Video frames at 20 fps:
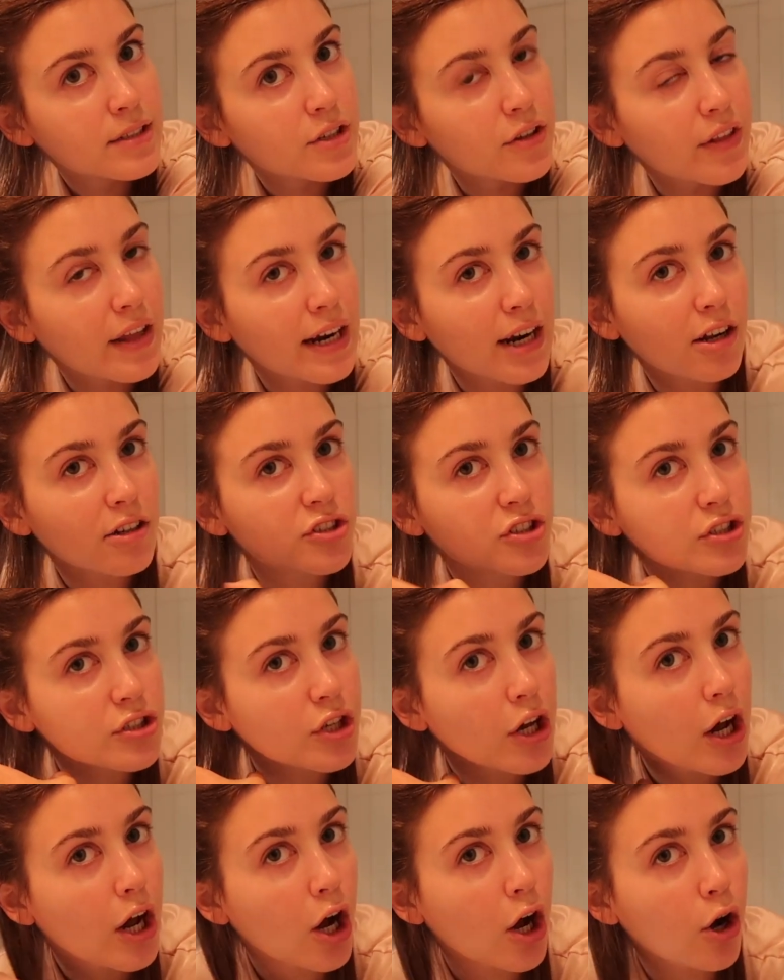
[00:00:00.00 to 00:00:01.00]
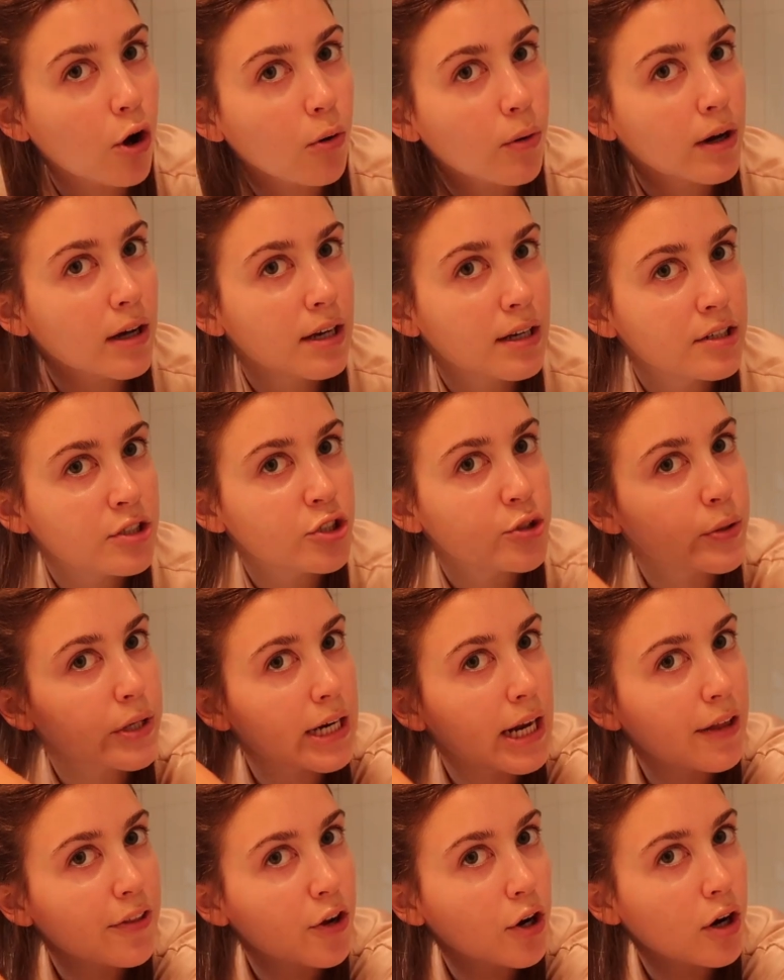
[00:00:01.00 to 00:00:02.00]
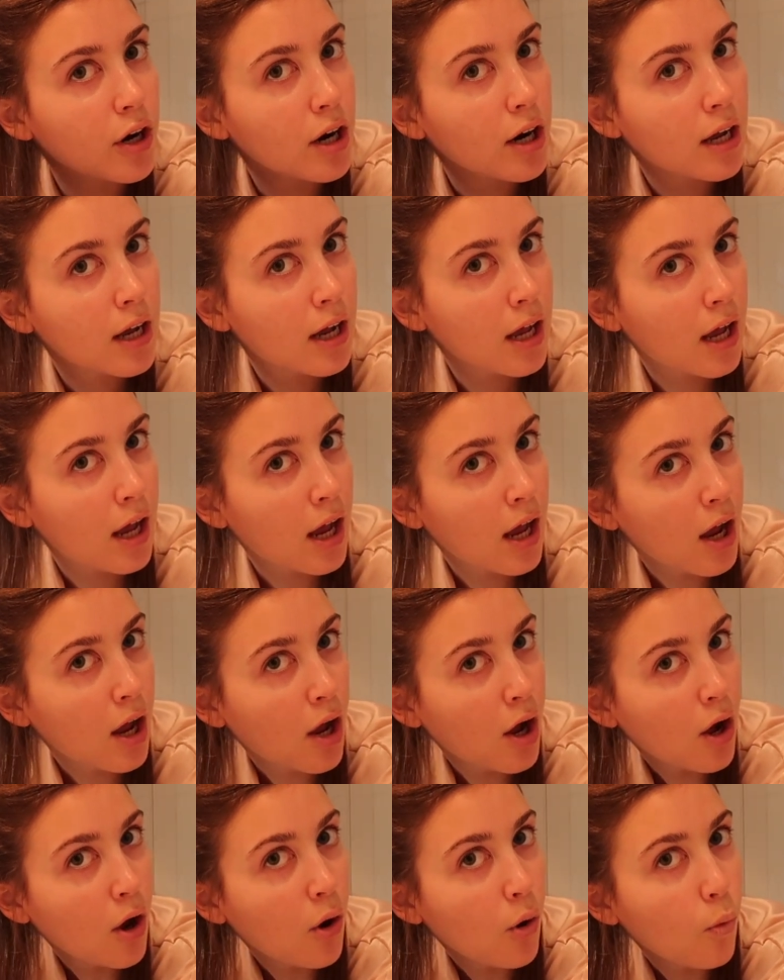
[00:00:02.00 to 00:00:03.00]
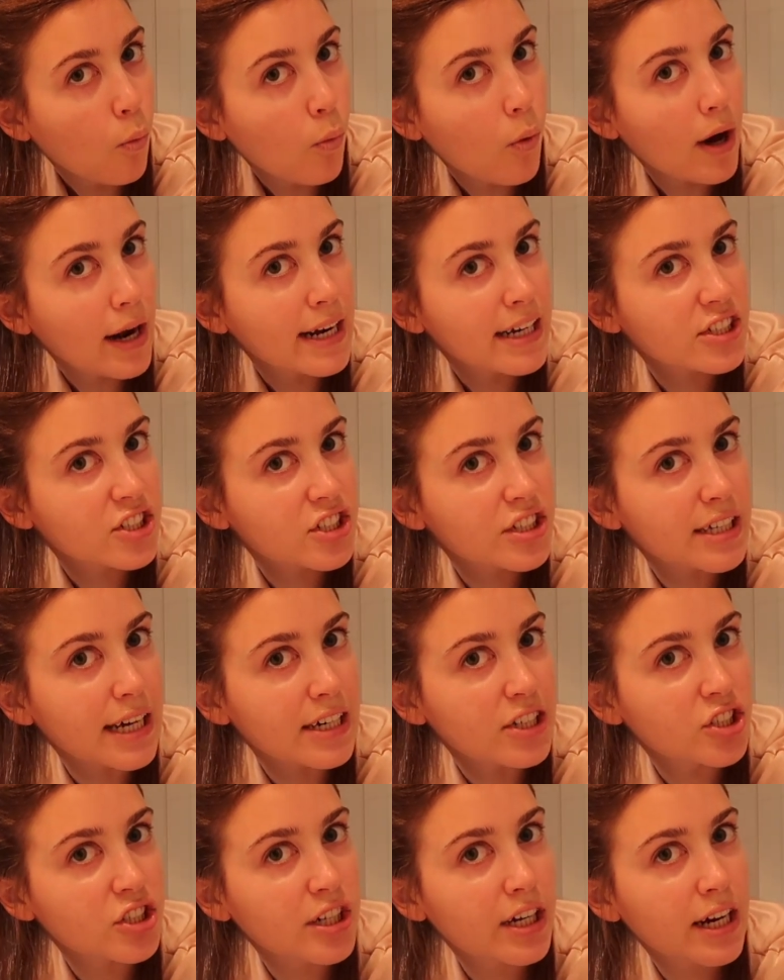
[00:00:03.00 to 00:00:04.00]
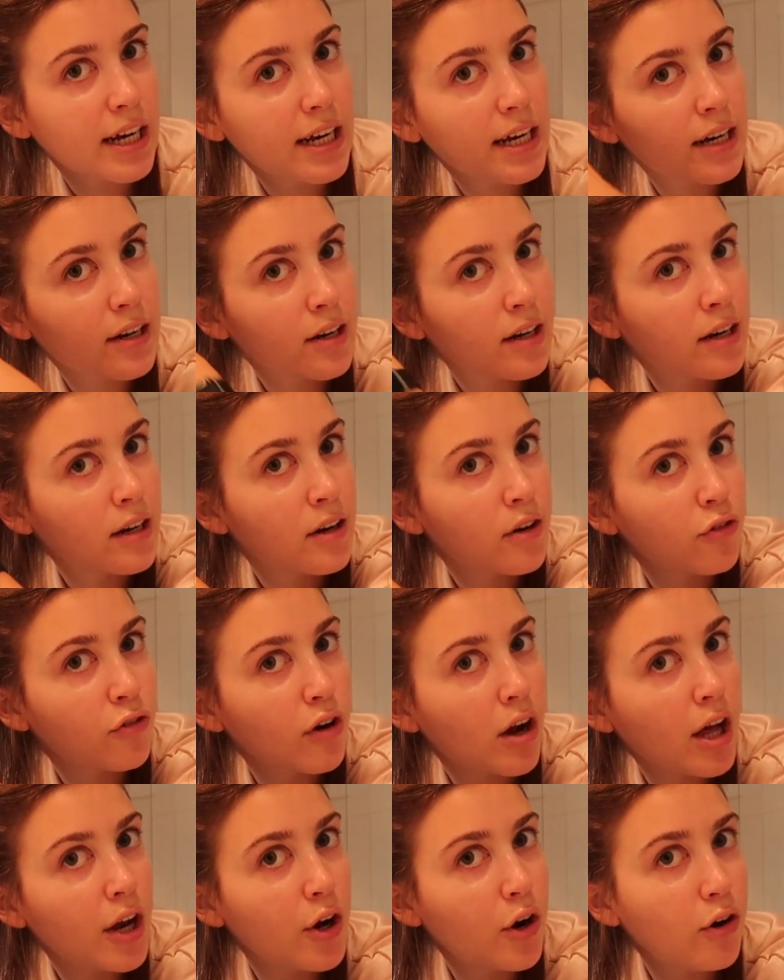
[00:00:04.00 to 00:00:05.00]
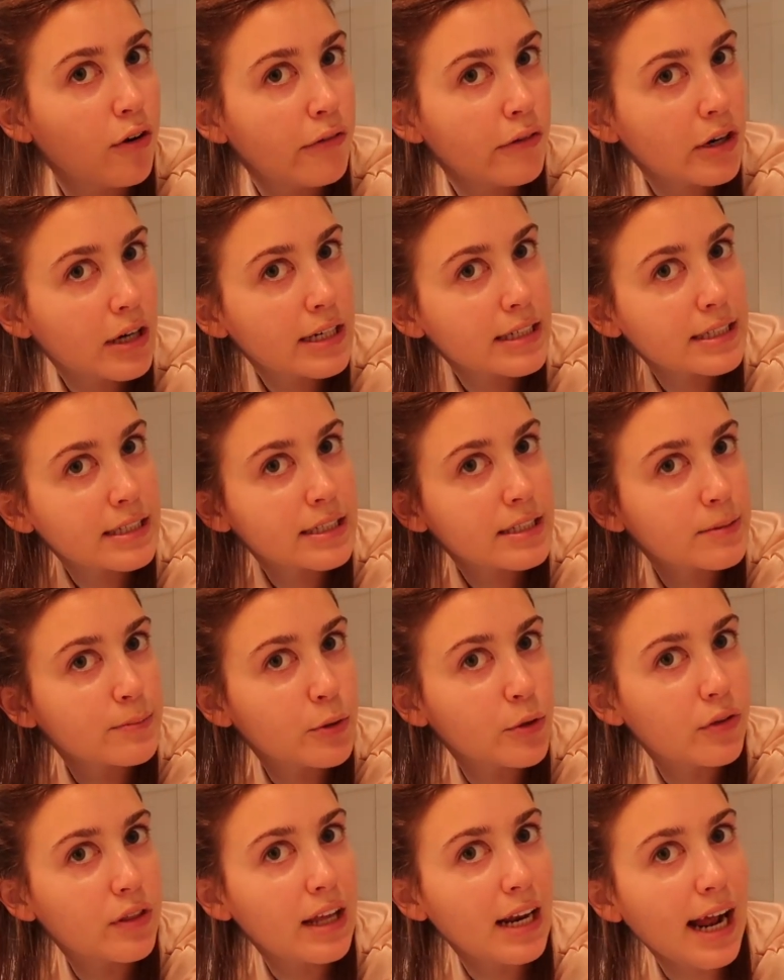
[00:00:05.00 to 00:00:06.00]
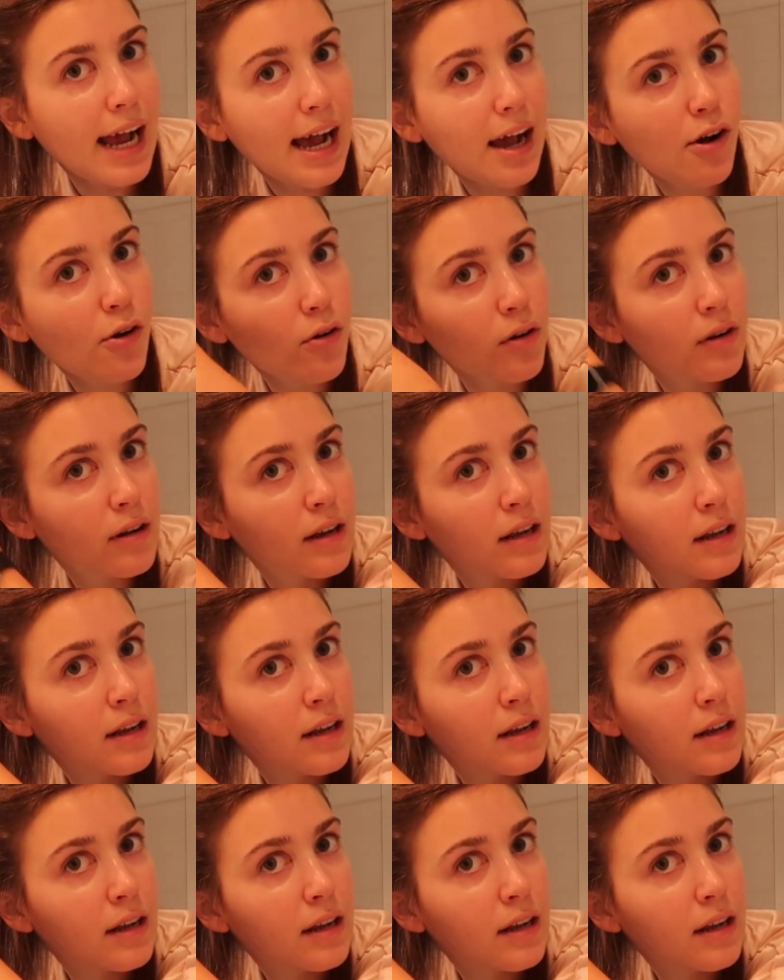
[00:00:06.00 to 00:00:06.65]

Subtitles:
So then I'll just go do another 1-inch section, run over it to smooth it out,